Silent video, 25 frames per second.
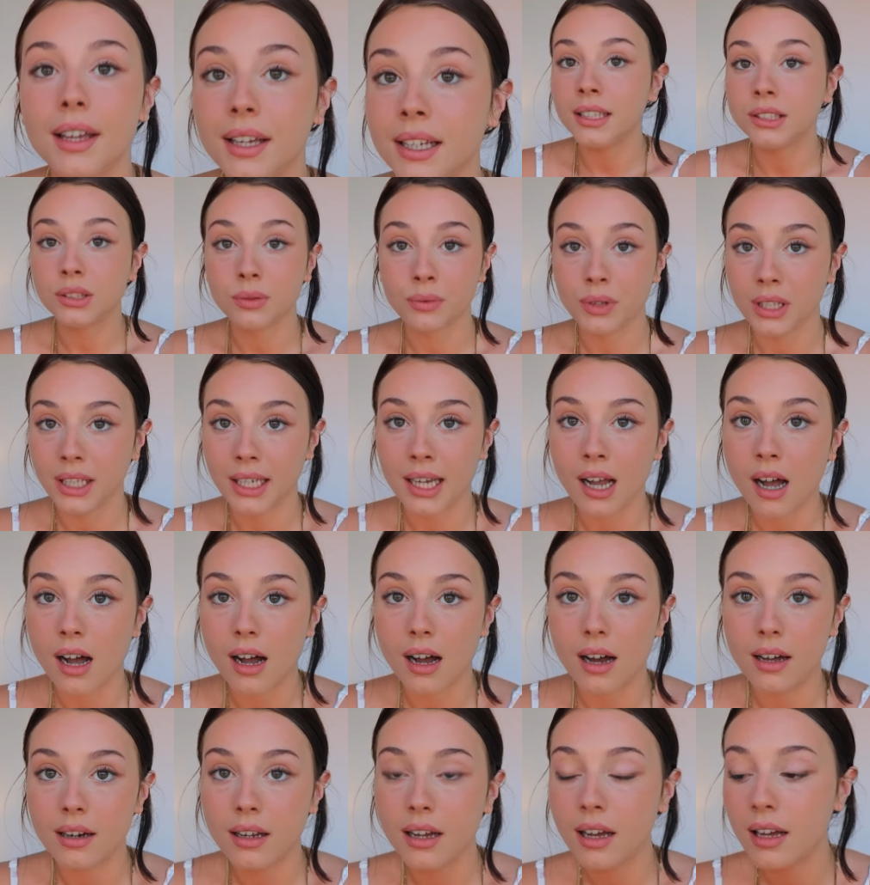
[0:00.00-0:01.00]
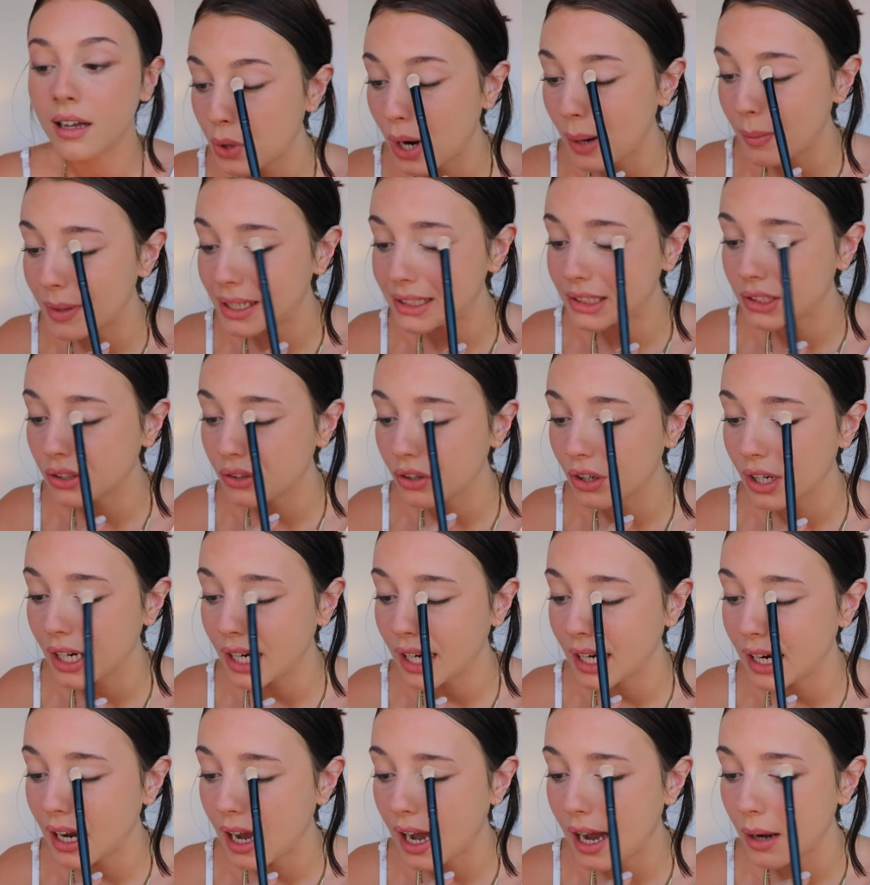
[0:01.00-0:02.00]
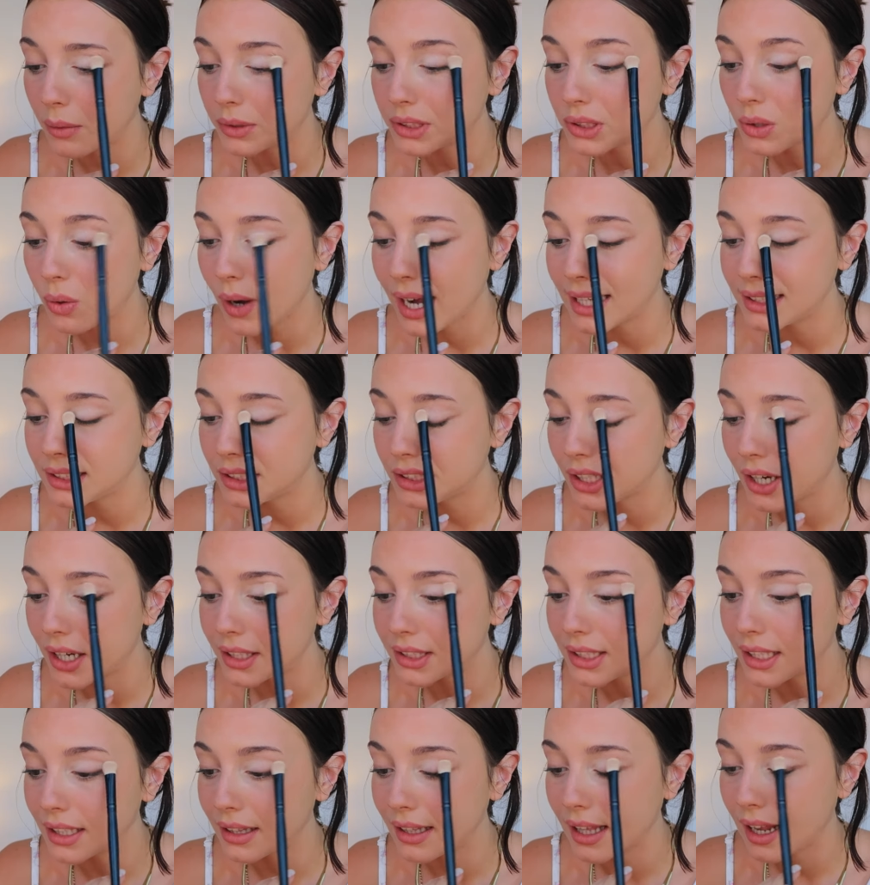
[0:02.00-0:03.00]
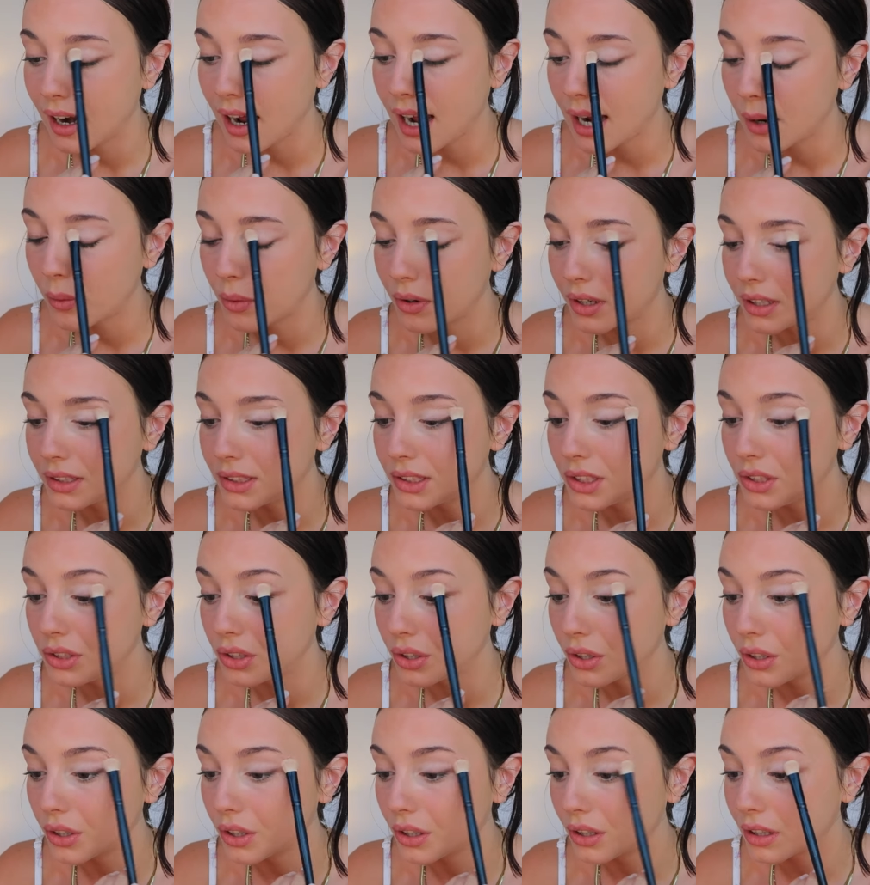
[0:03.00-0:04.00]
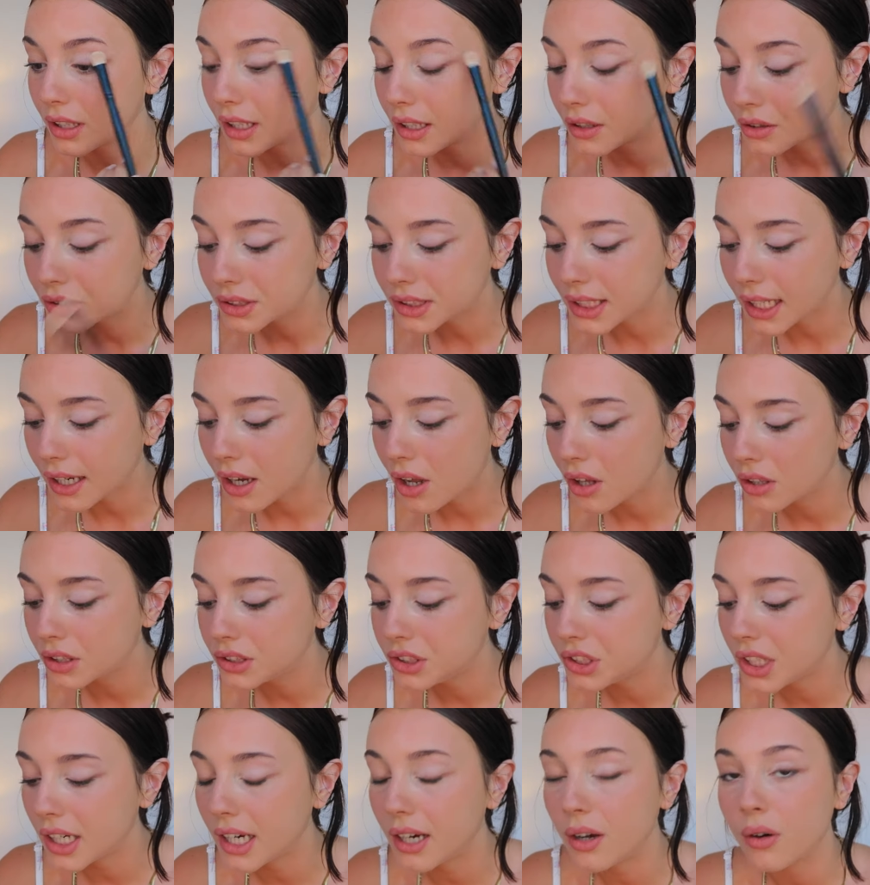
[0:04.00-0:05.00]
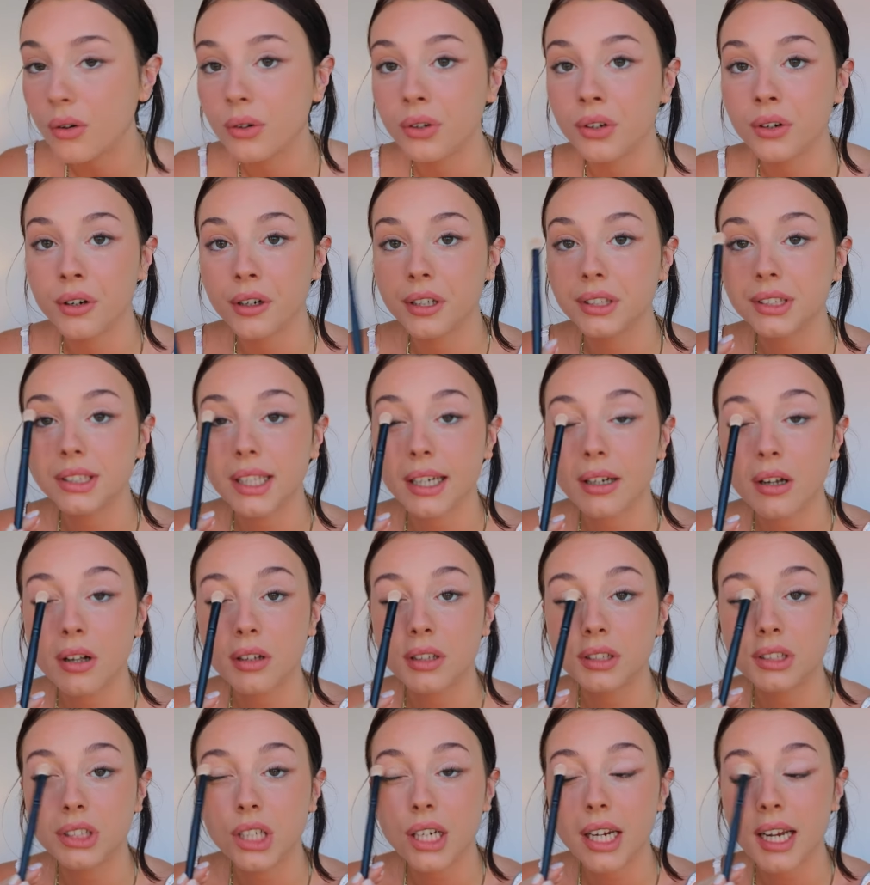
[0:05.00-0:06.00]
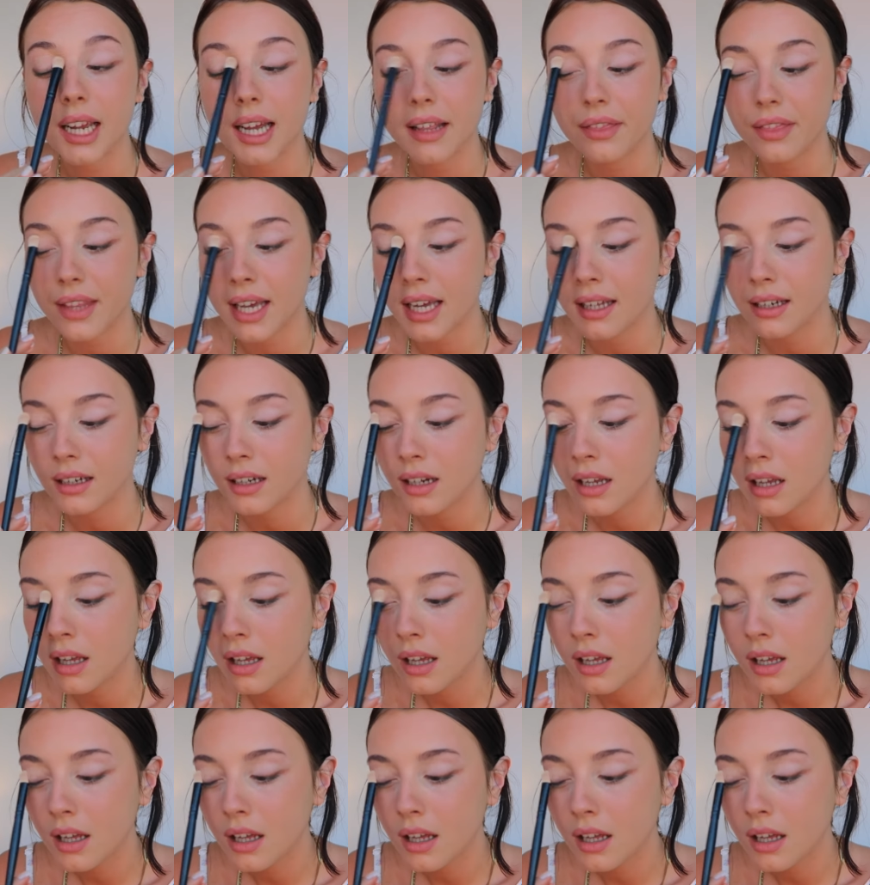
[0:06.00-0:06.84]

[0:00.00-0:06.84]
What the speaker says: it's really hard. Throughout my degree, I was quite certain that I wanted to do clinical psychology or neuropsychology, and then